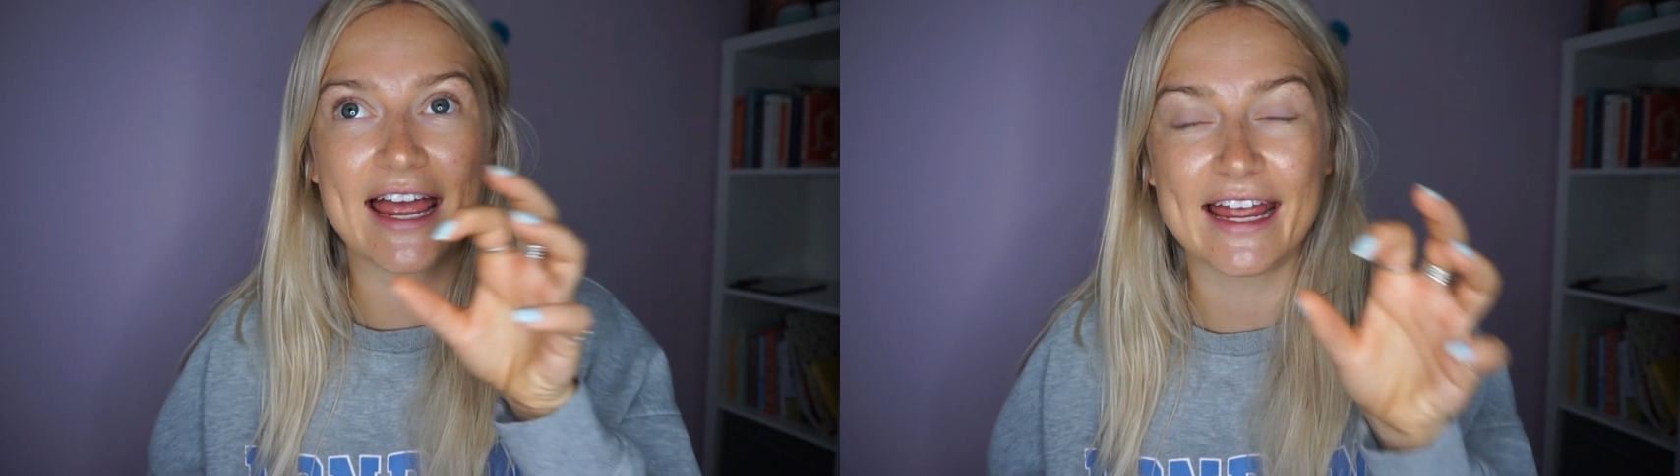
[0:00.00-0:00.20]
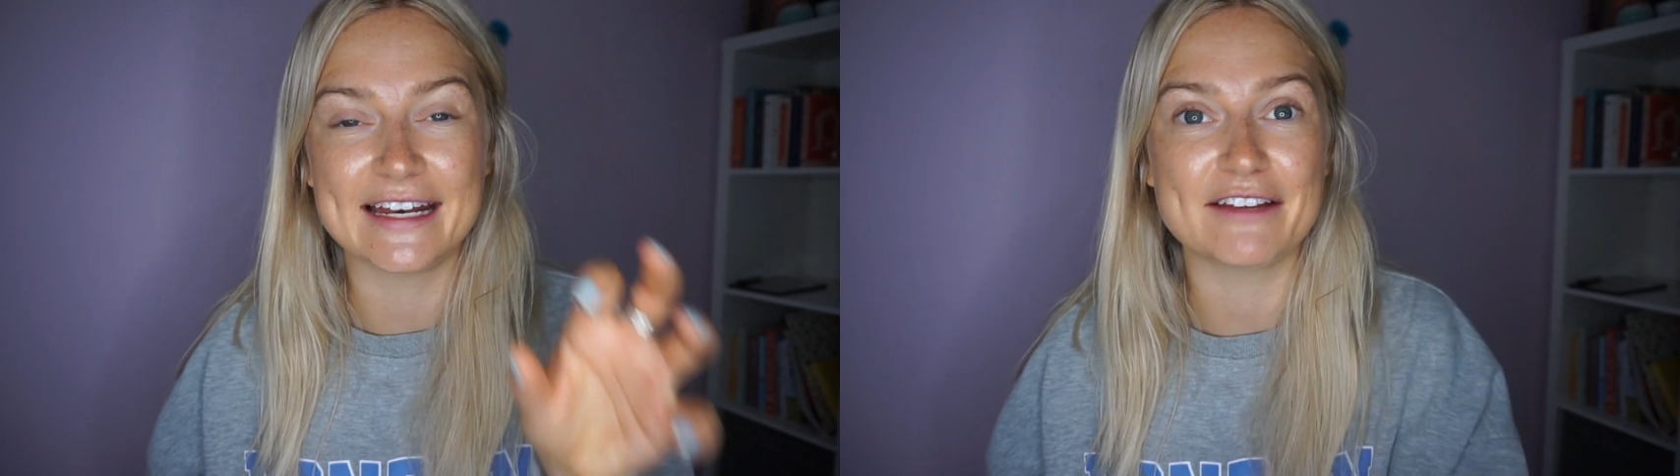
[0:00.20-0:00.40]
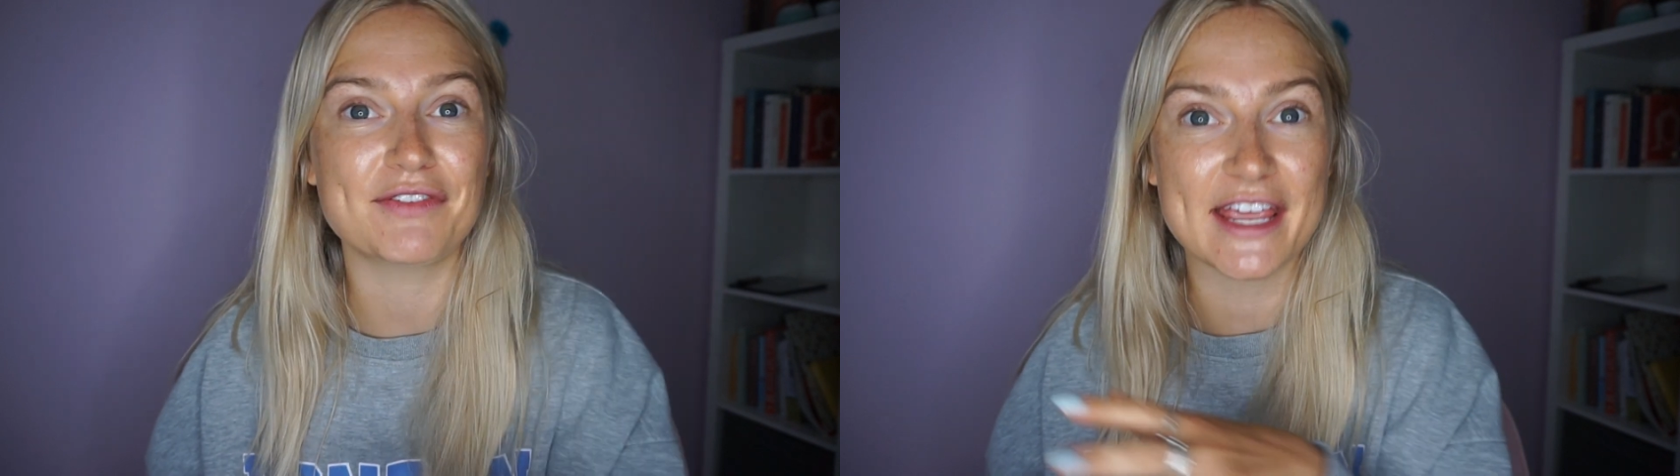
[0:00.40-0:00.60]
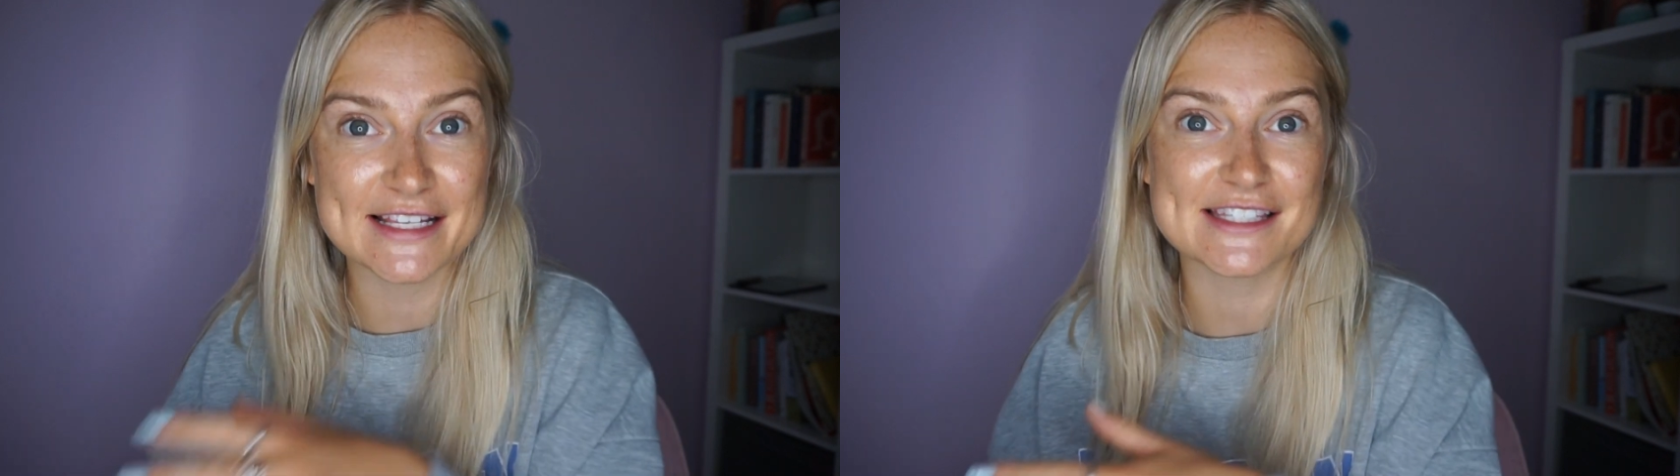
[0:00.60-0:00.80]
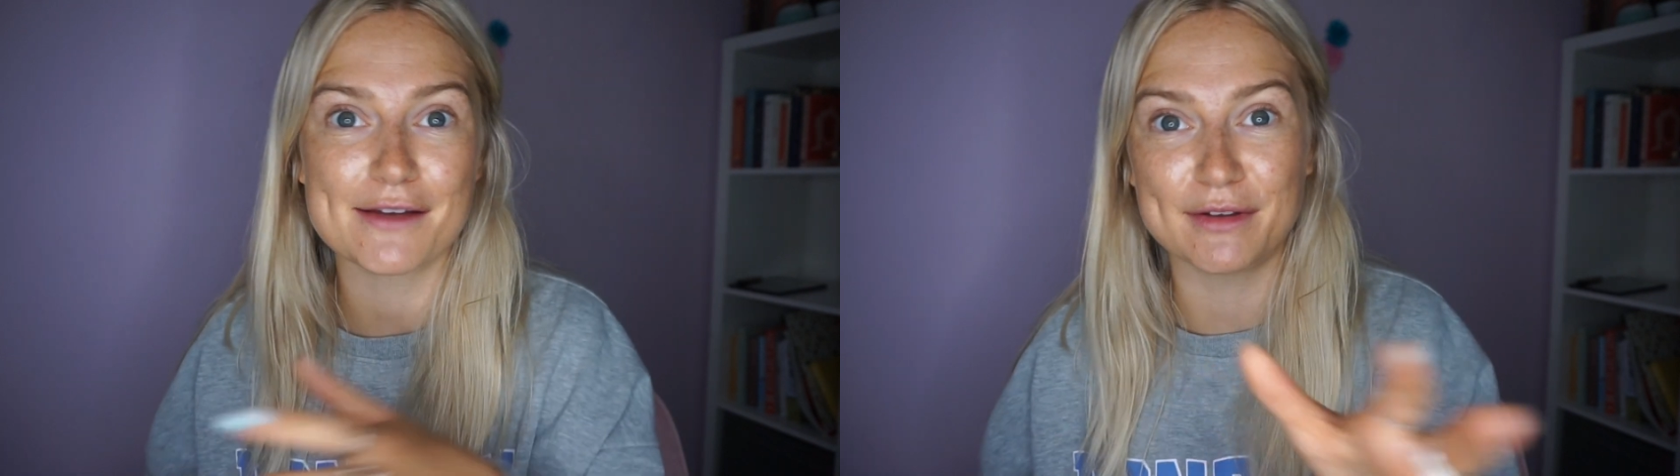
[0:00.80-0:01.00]
and if it
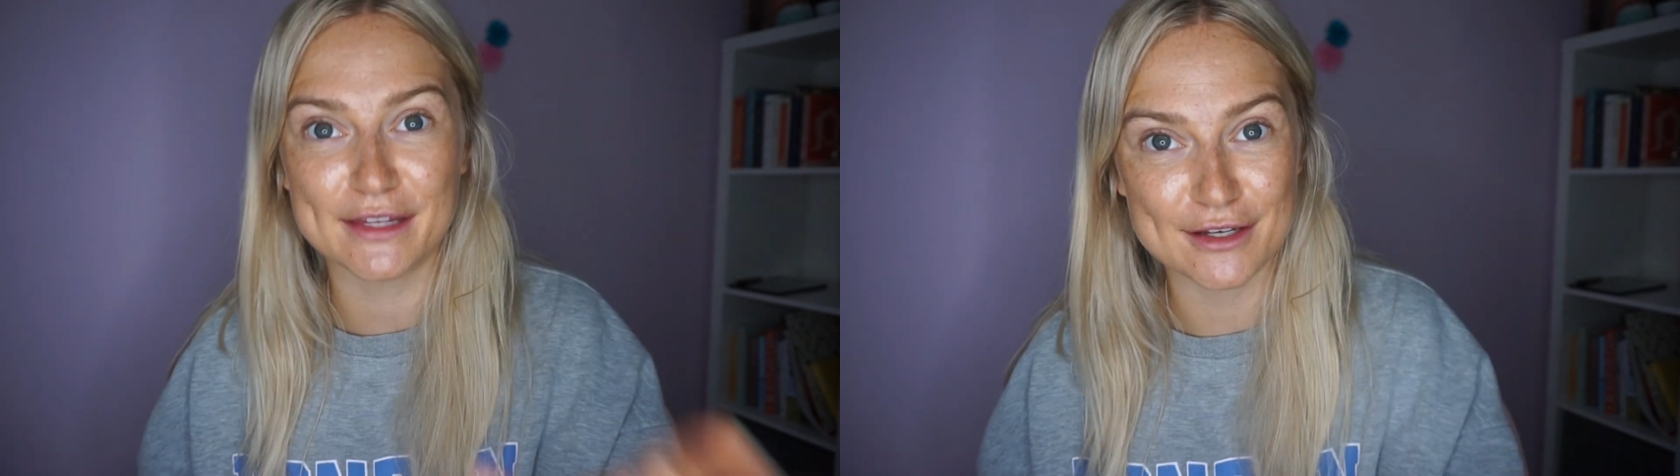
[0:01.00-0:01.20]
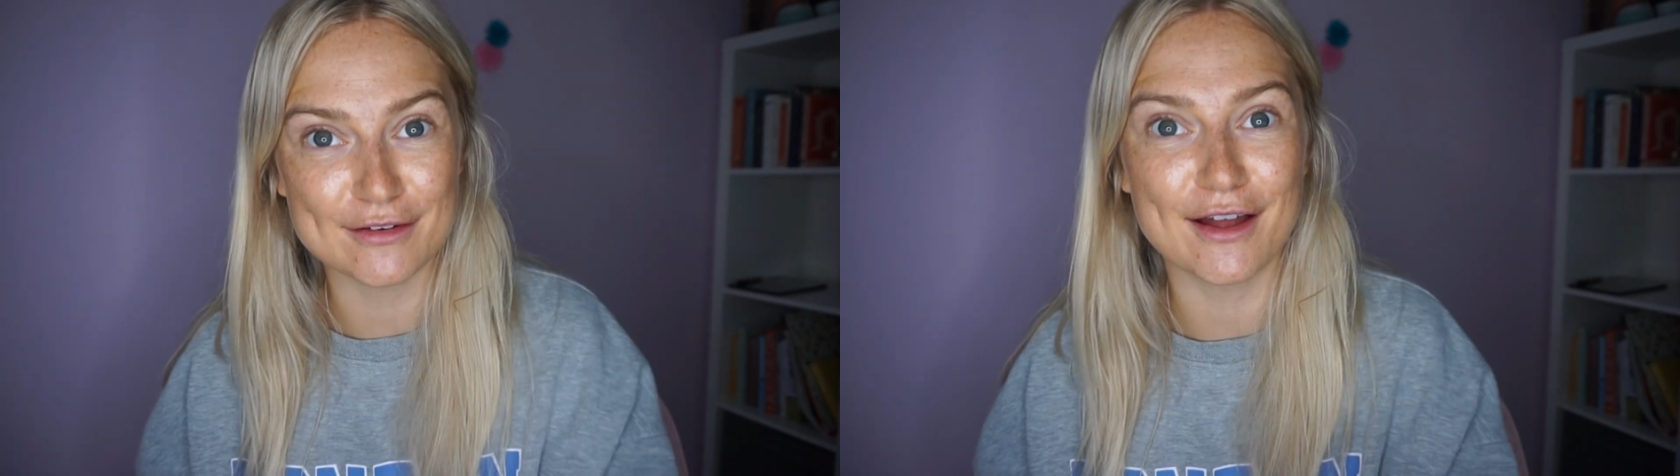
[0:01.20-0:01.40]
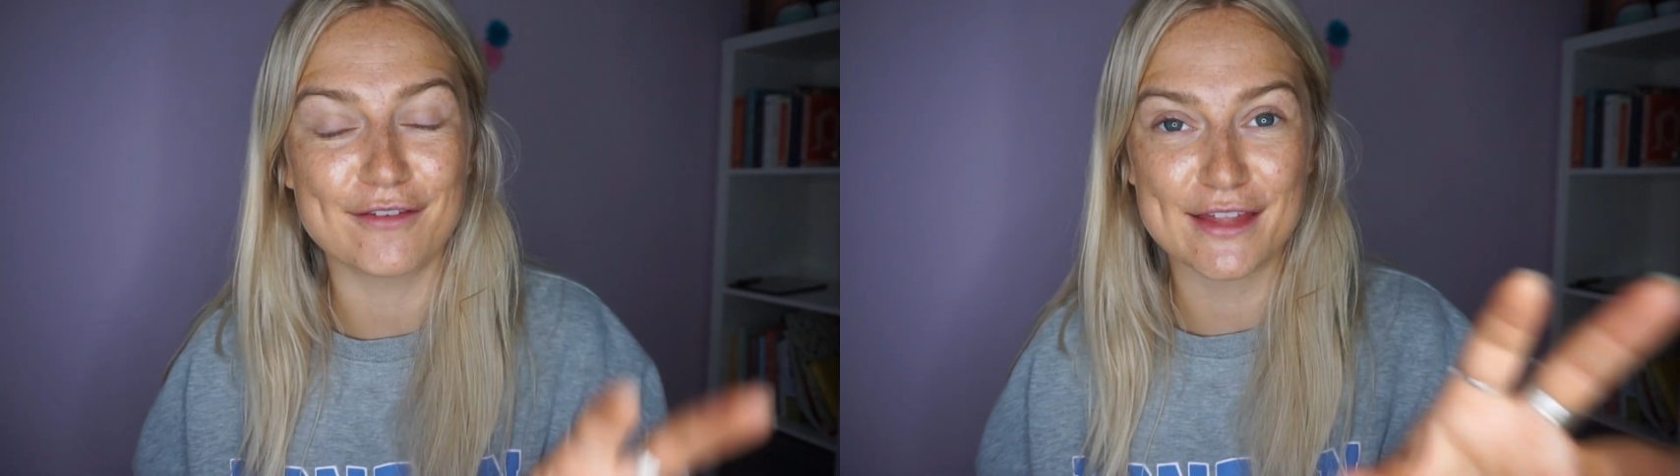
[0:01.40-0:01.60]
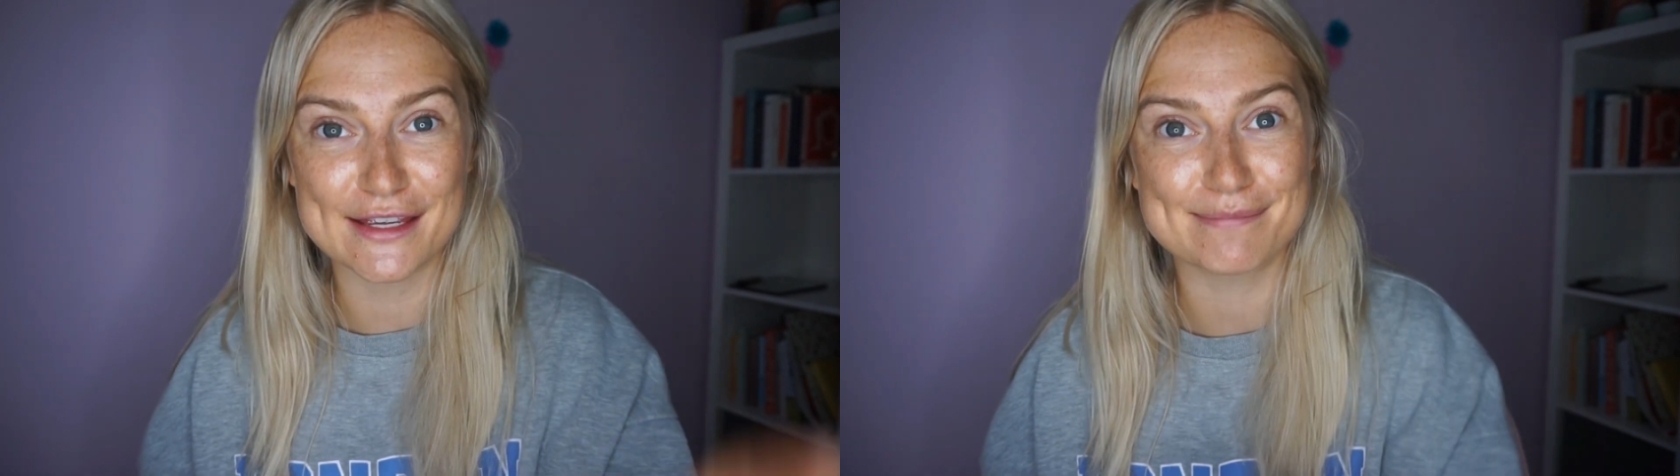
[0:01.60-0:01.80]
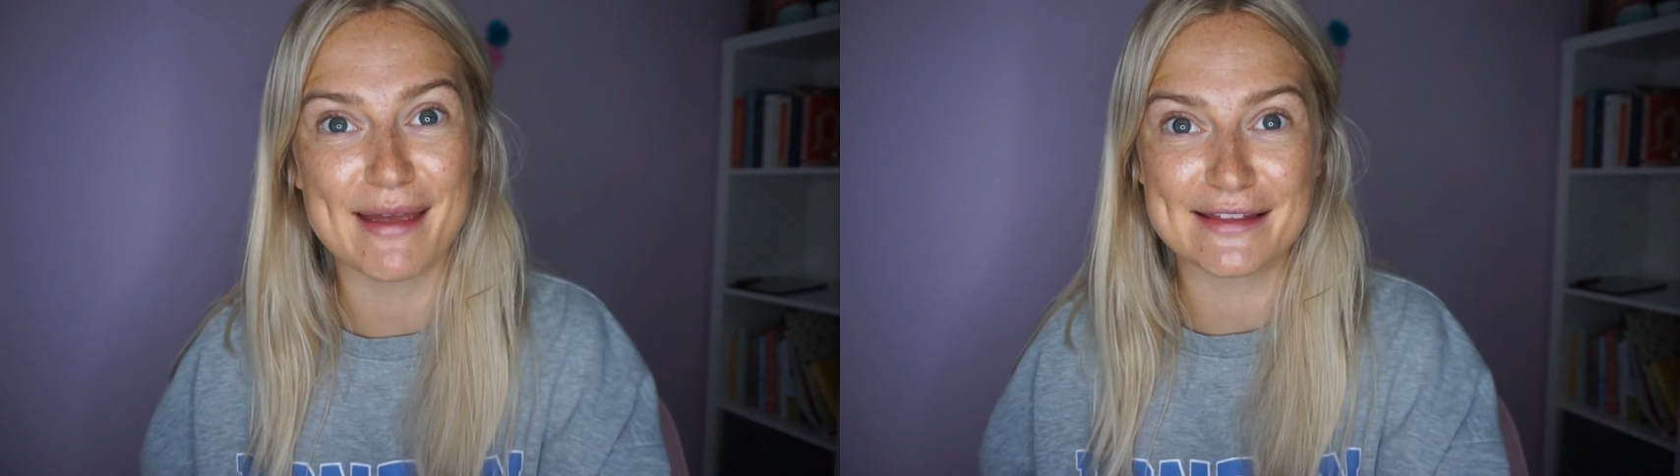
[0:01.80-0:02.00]
is someone that you love that
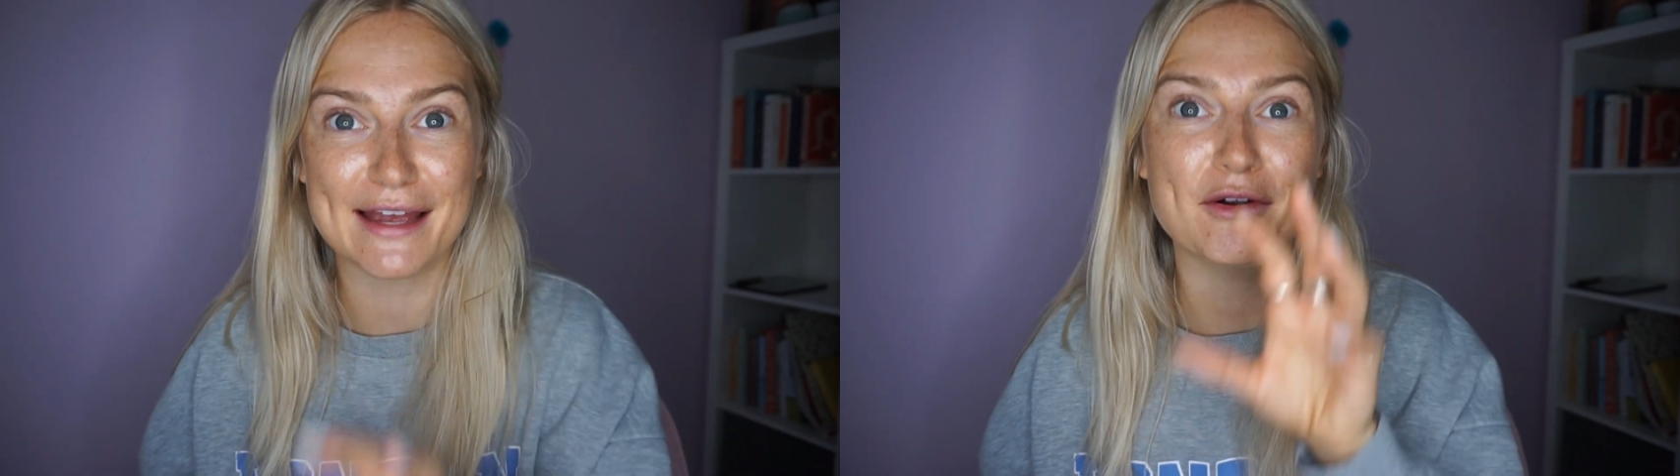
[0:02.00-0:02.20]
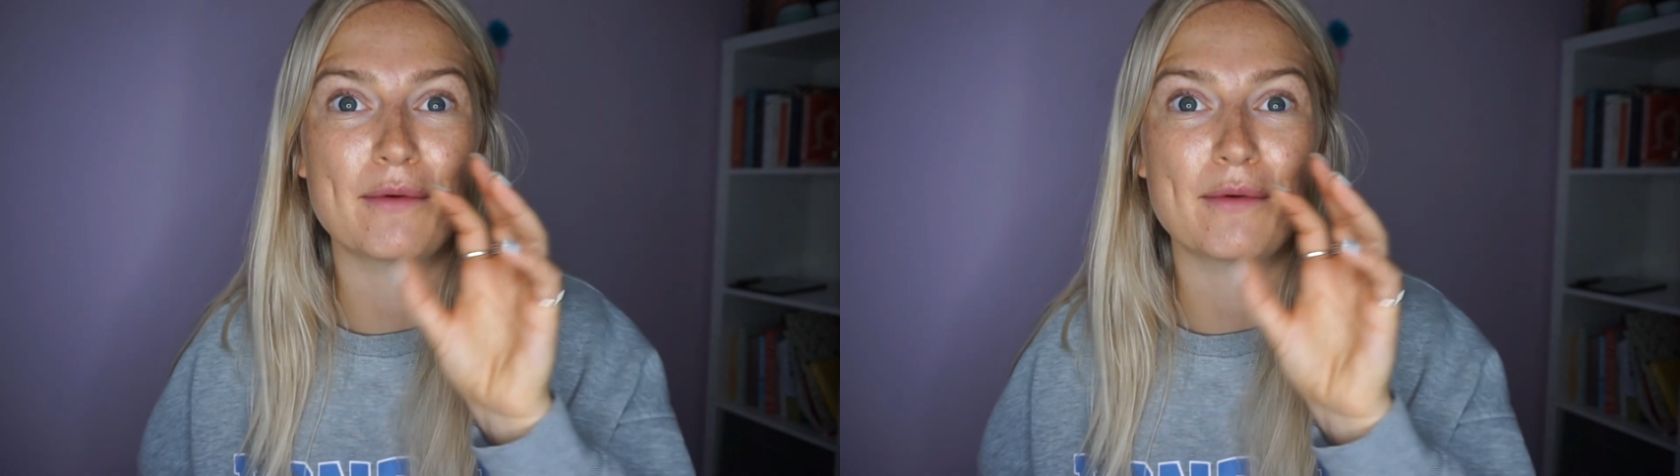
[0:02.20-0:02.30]
has made that